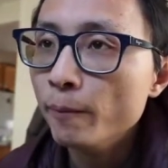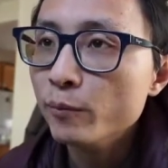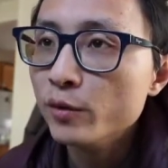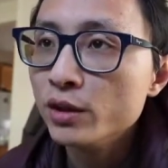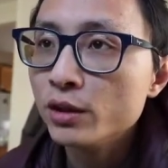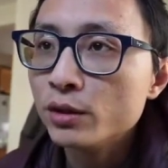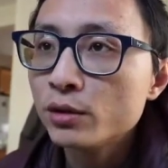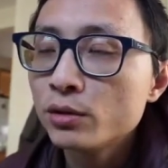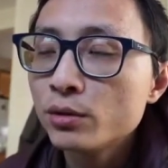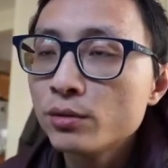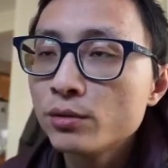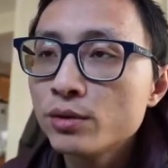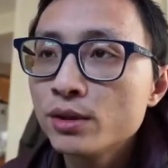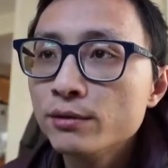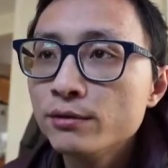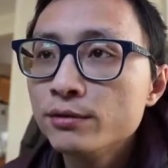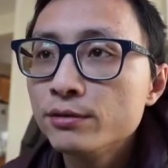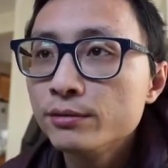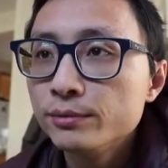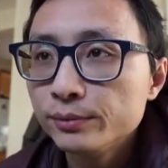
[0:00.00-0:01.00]

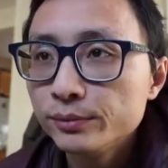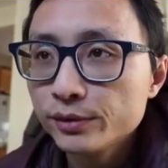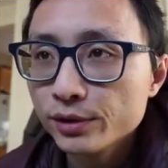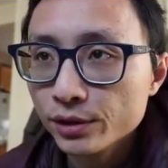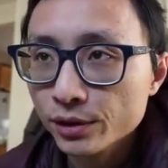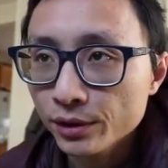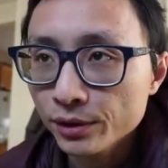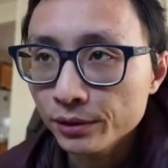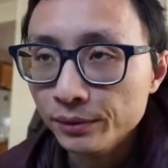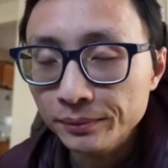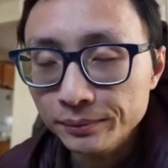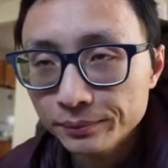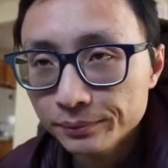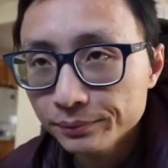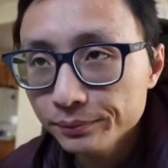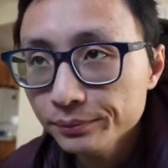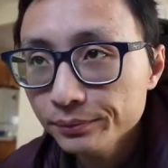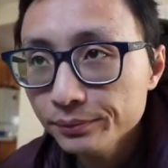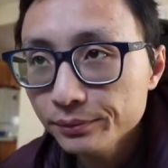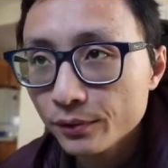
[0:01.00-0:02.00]
inclusive. So
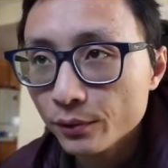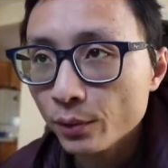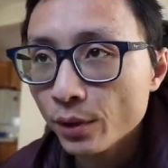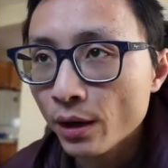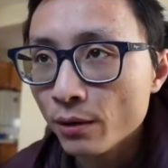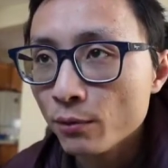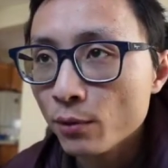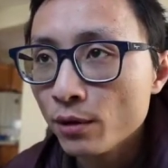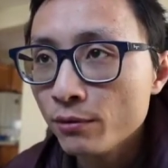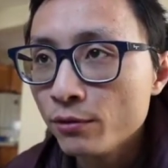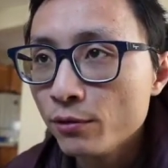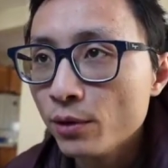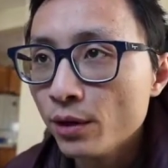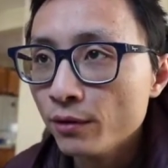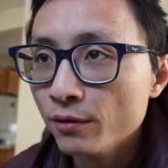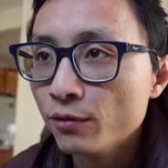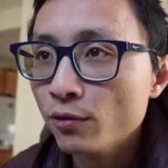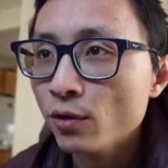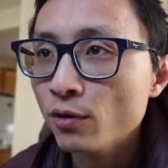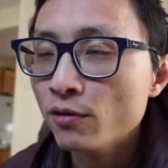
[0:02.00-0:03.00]
we have 1, 4
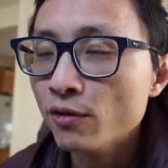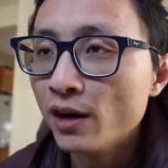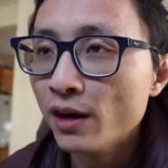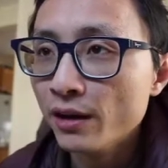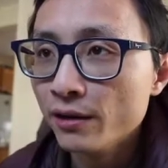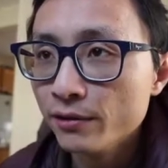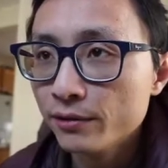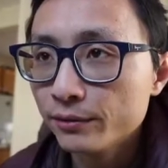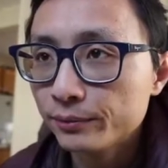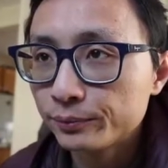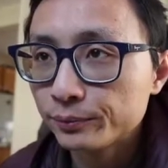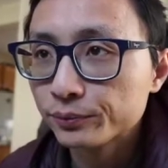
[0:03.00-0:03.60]
and 4, 5.